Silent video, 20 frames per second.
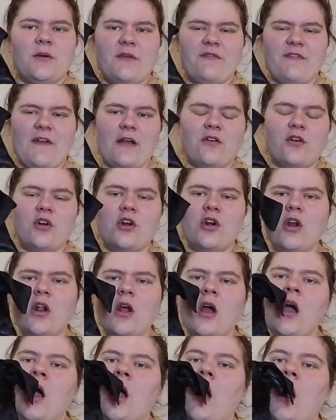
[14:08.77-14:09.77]
We found her
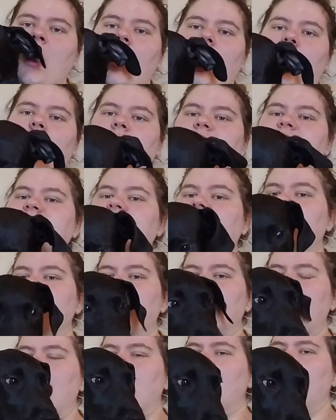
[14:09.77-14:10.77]
on the side of the
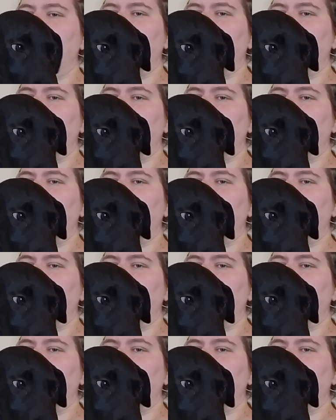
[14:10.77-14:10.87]
road,